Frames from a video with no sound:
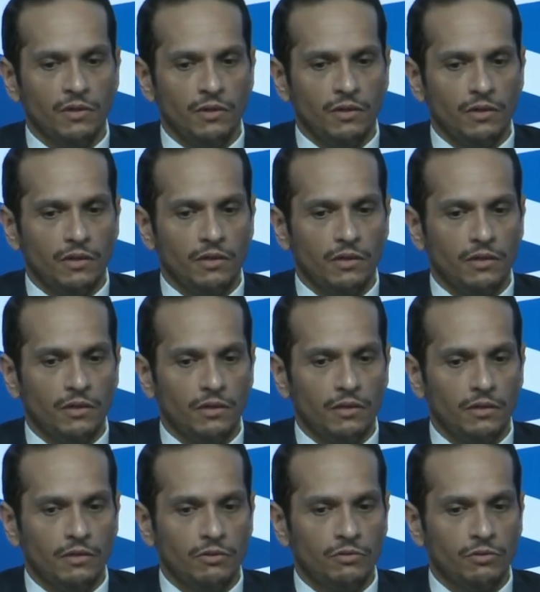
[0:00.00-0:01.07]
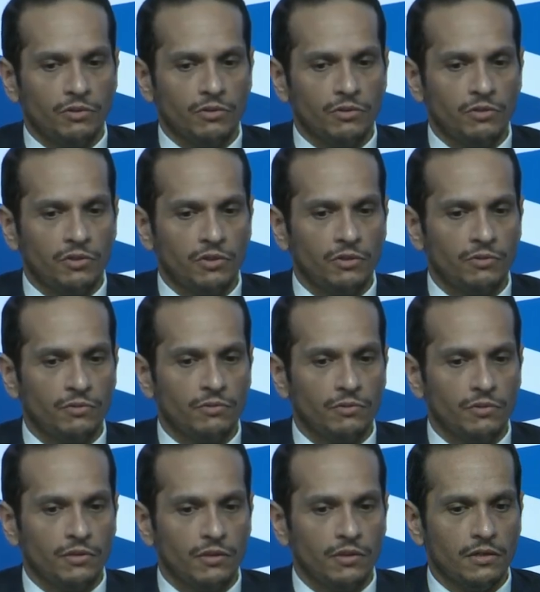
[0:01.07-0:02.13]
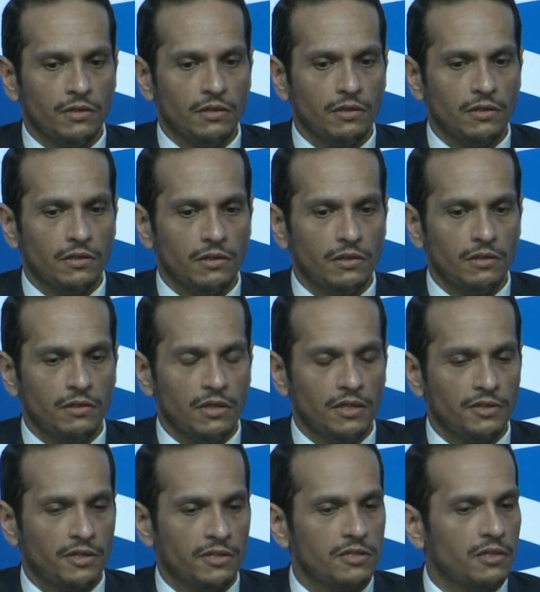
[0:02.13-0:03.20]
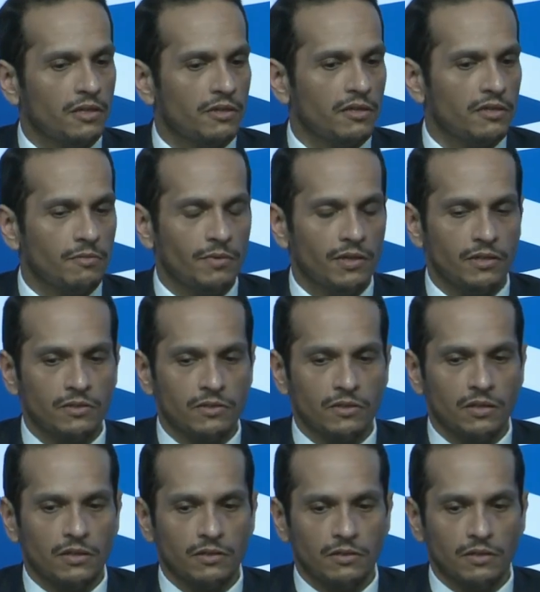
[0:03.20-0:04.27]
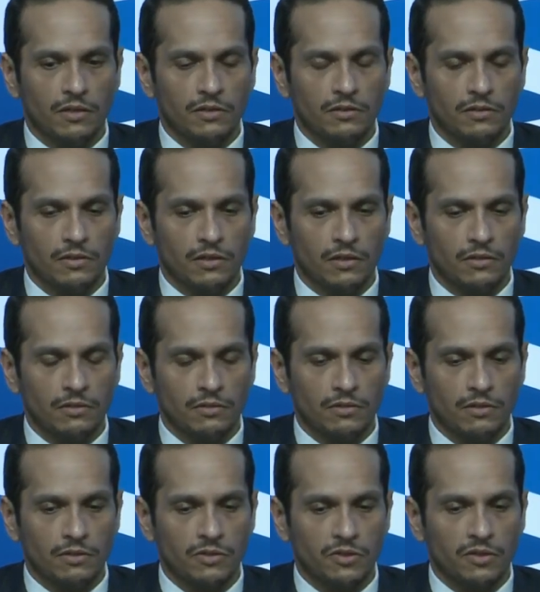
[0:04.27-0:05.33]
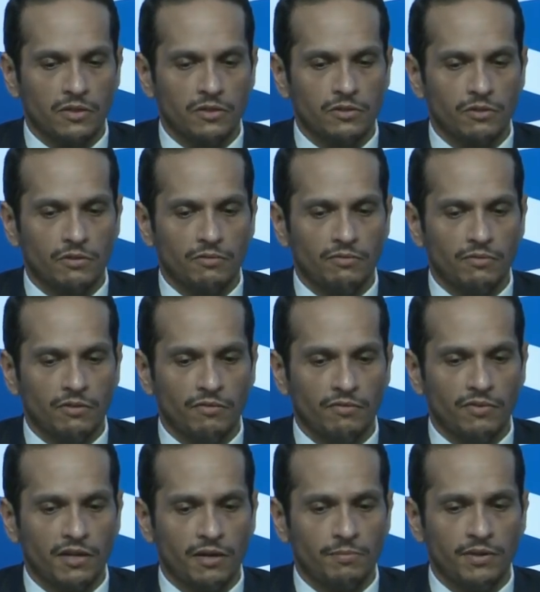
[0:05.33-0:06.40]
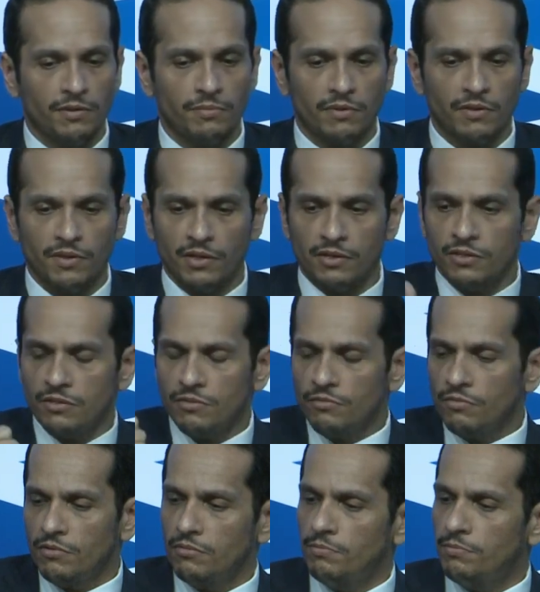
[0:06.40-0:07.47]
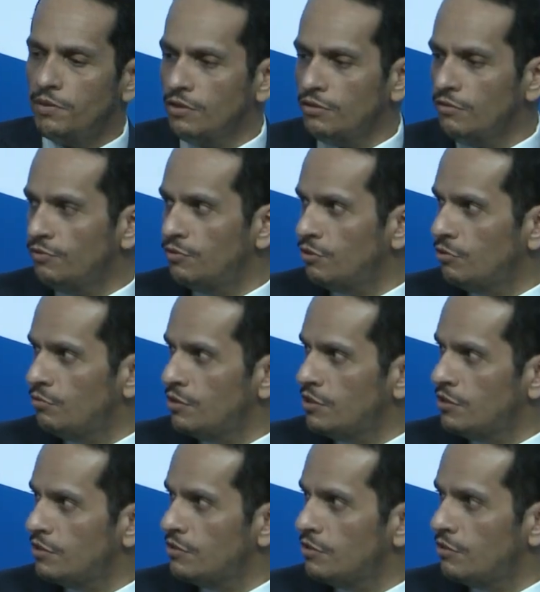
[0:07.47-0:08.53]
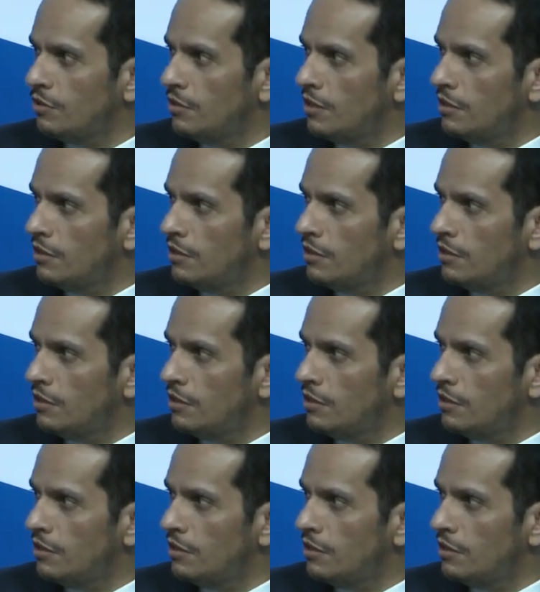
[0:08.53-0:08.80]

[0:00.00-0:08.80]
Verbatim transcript: uh, to continue uh, addressing the demands and, and, and the desires of, of their people. There is one part of your question, sorry,